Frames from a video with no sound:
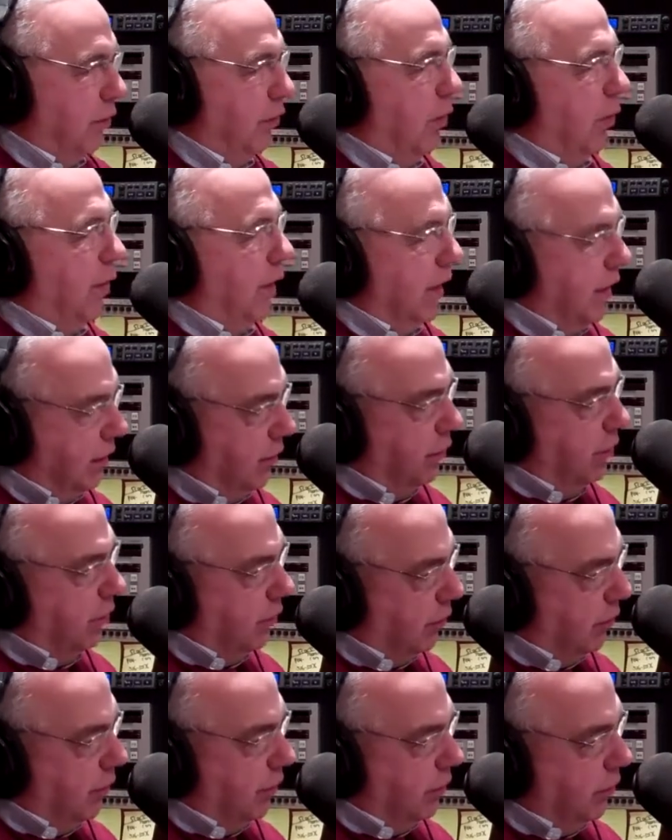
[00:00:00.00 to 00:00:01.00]
that's already in
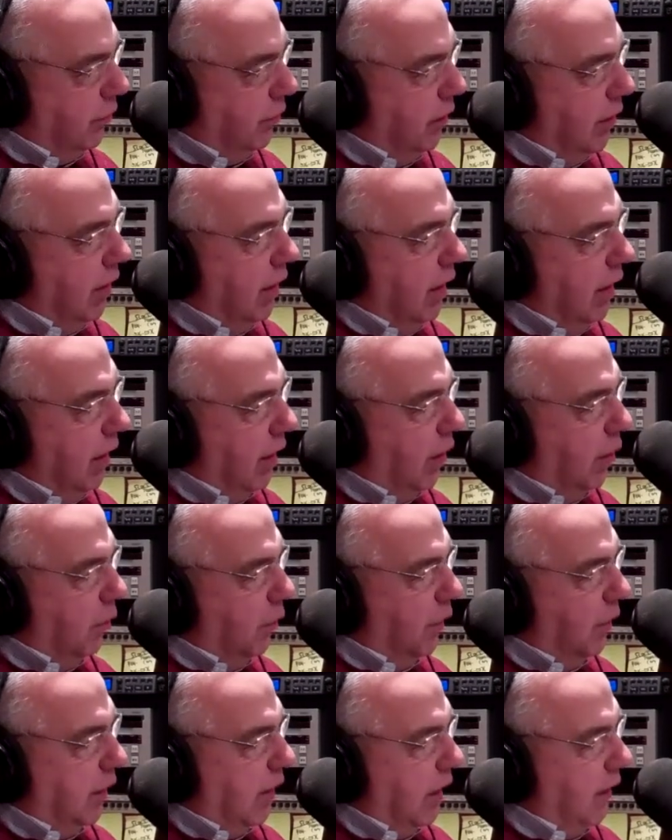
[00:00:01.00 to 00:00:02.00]
existence
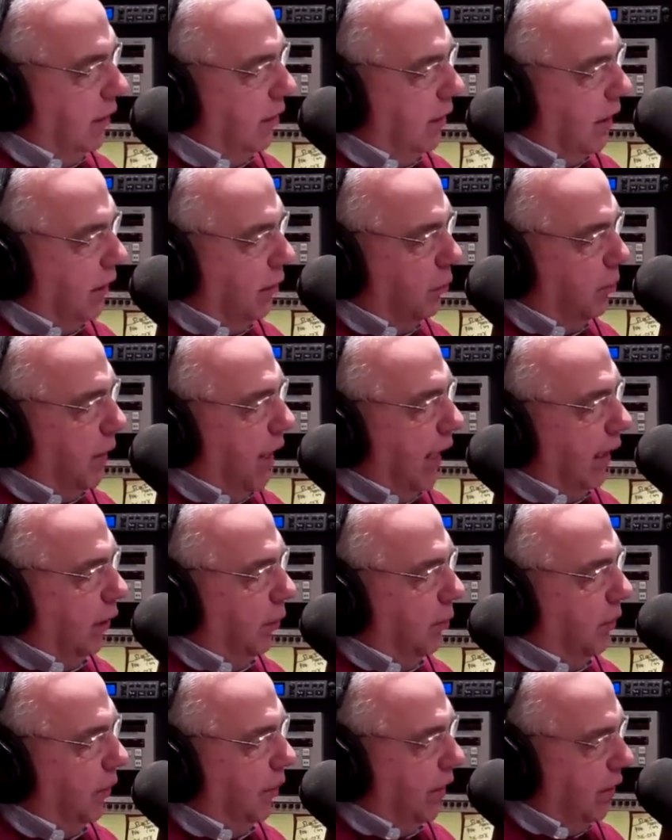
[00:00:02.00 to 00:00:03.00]
over in Kenya. Take us back
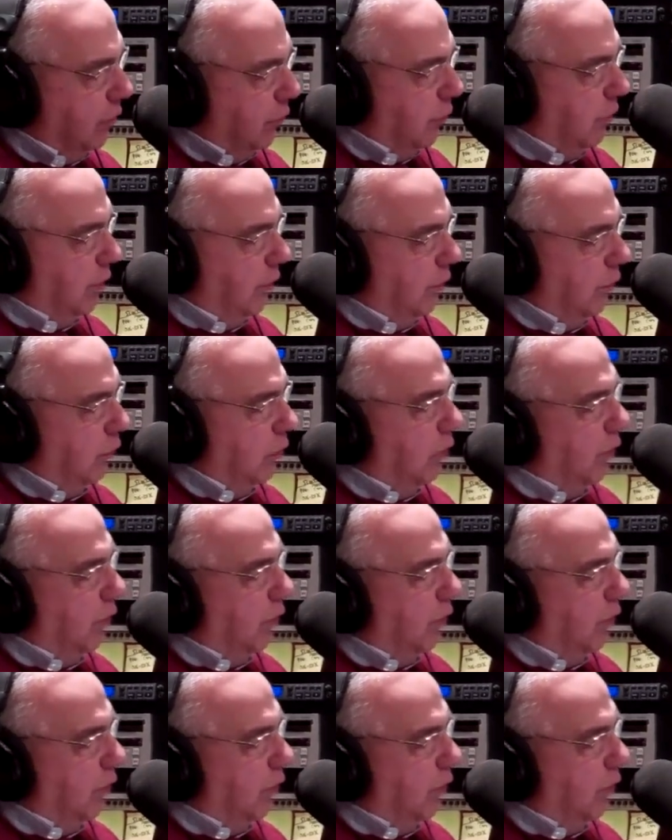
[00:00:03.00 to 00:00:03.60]
a little bit on the history of this